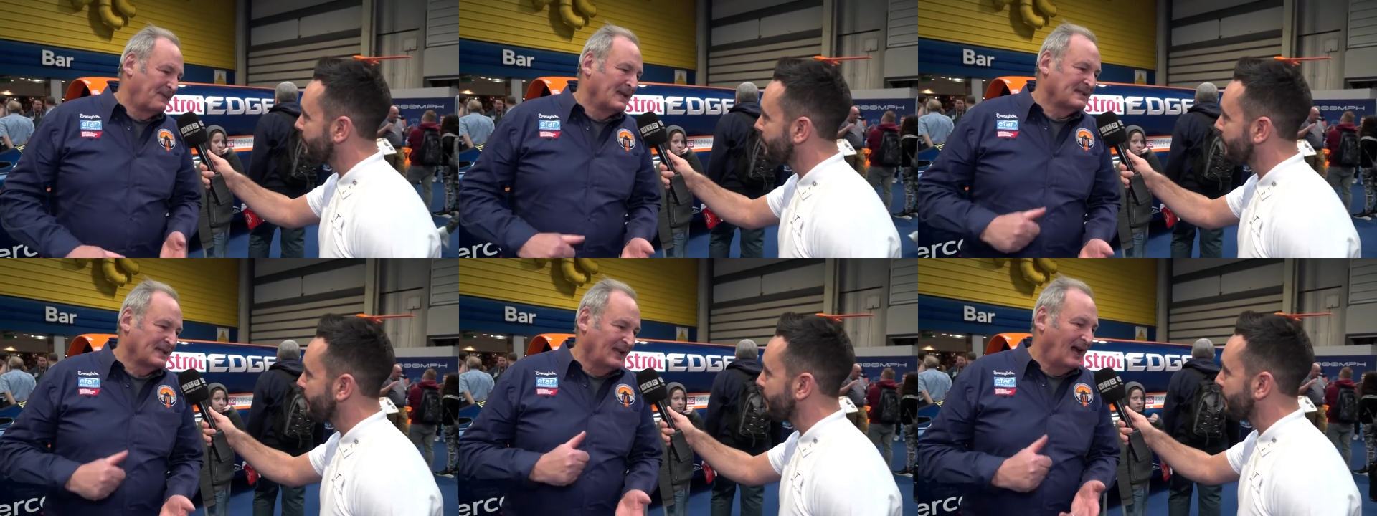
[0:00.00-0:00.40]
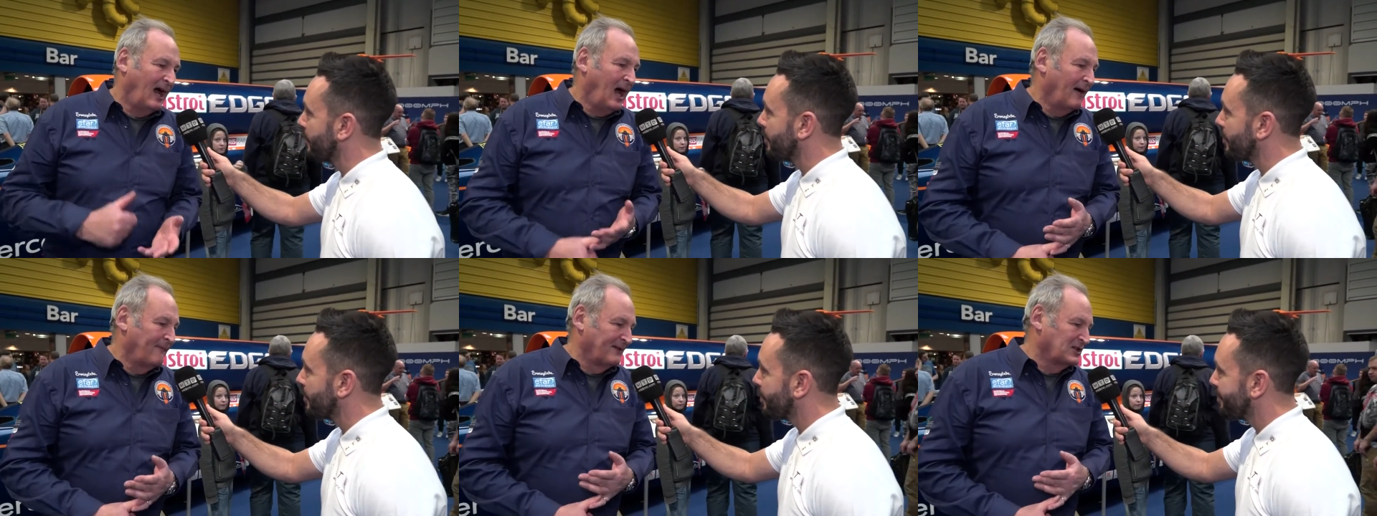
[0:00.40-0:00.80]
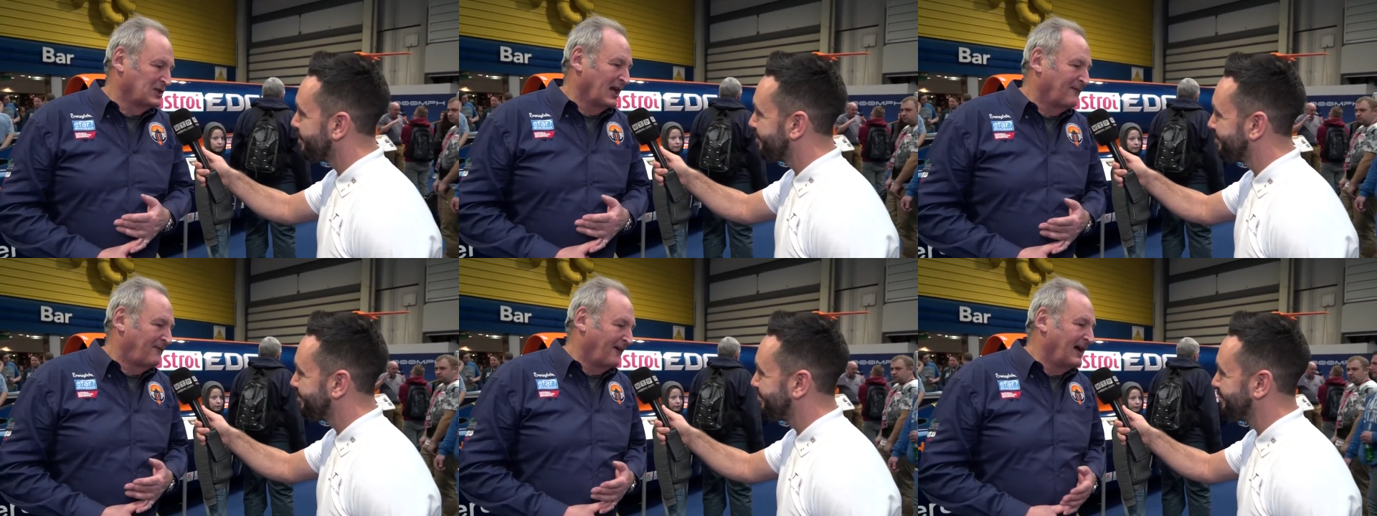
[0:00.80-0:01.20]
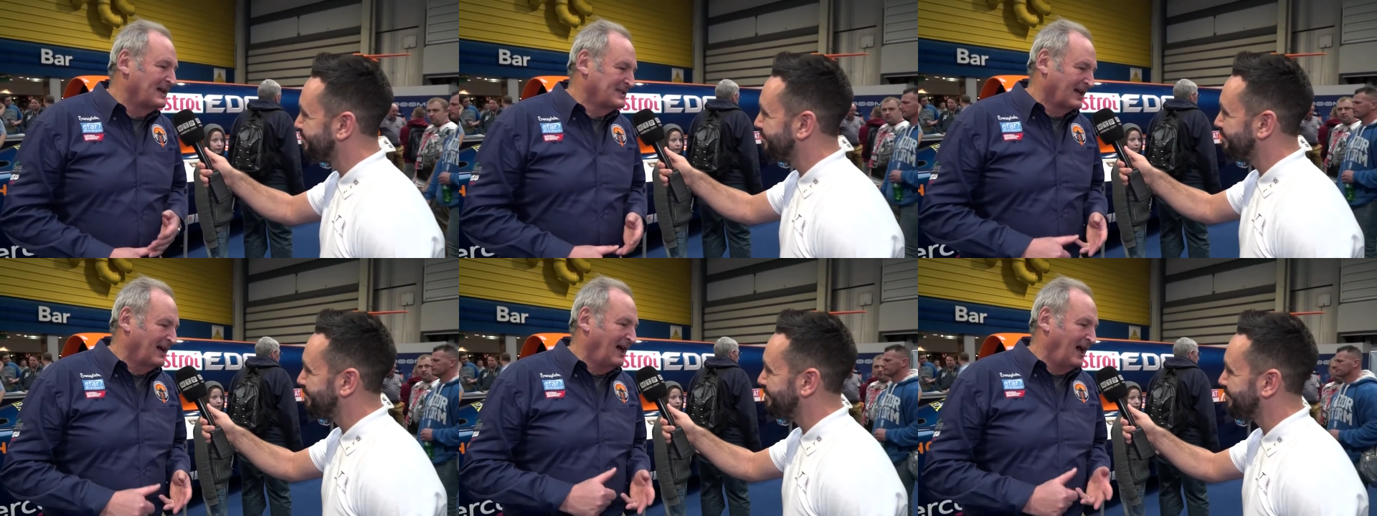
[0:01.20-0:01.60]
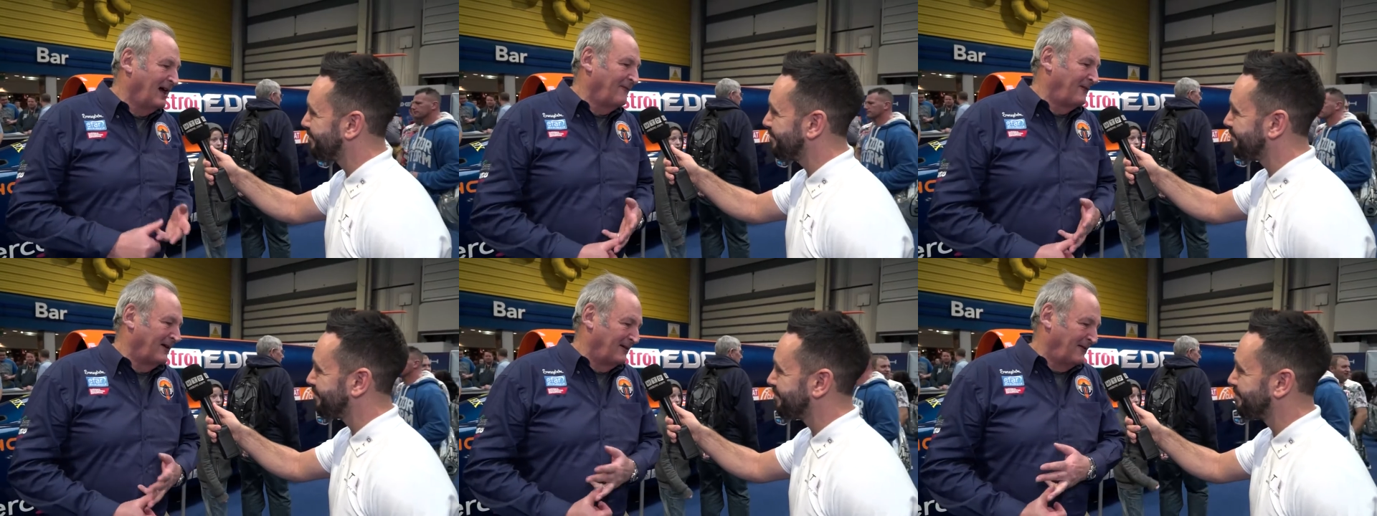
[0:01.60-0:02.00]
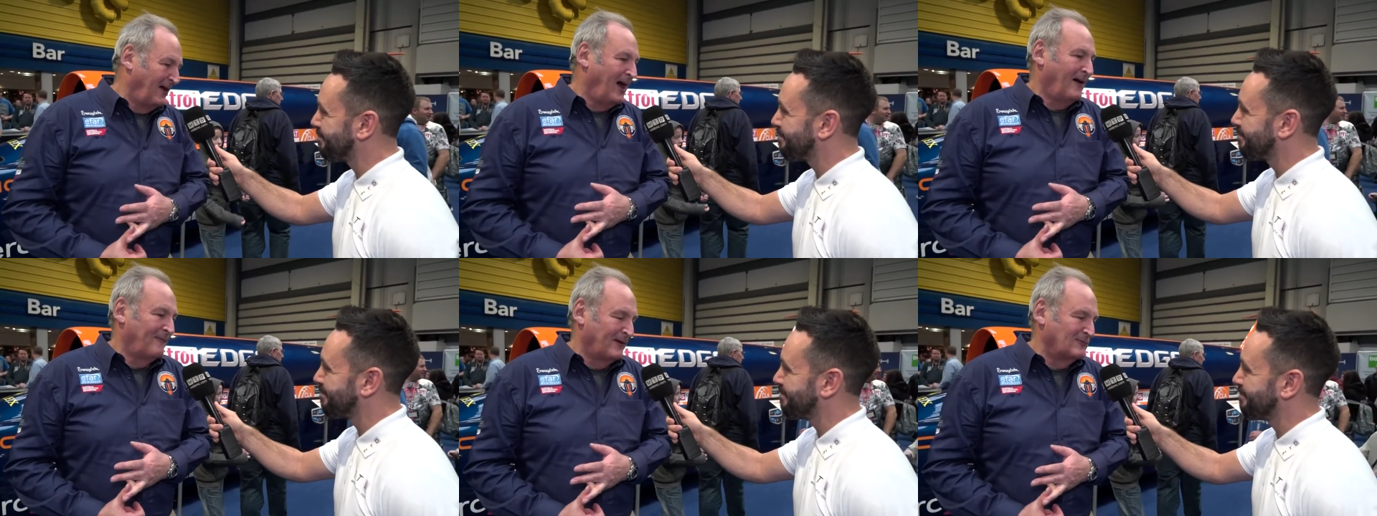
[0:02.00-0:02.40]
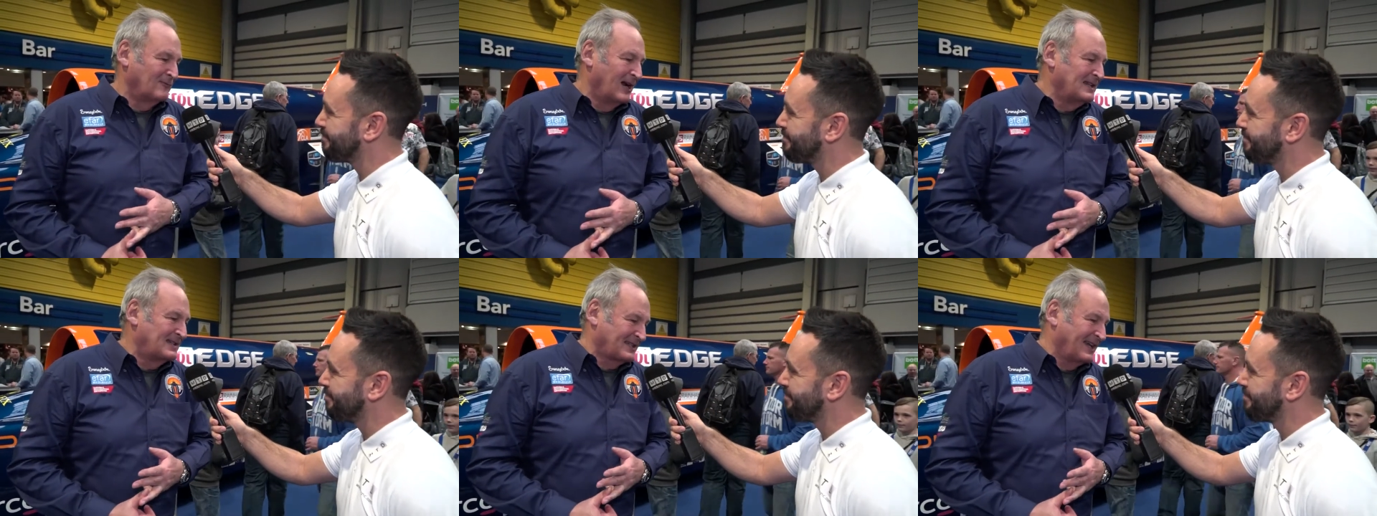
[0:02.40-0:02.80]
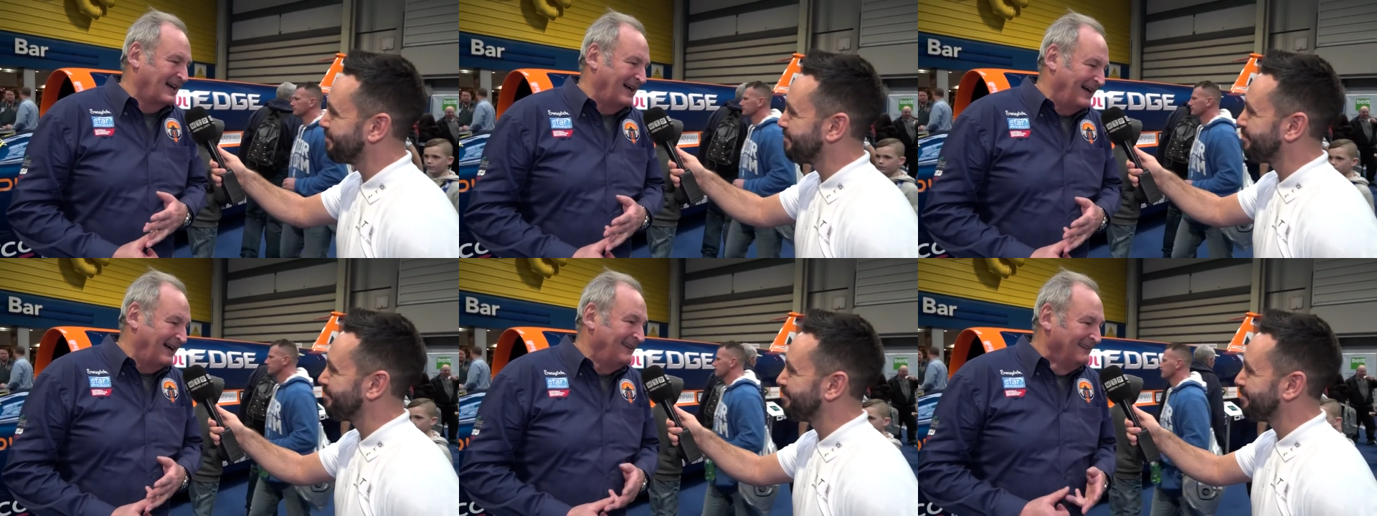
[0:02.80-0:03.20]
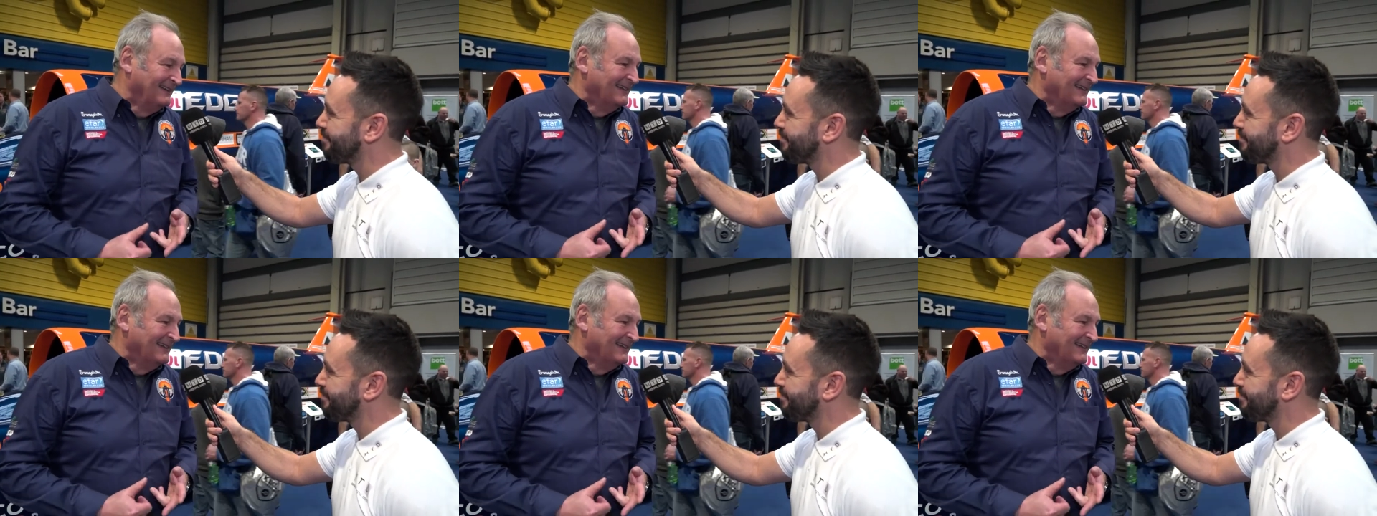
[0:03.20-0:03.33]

Speaker 1: basically half a jet fighter, half a race car,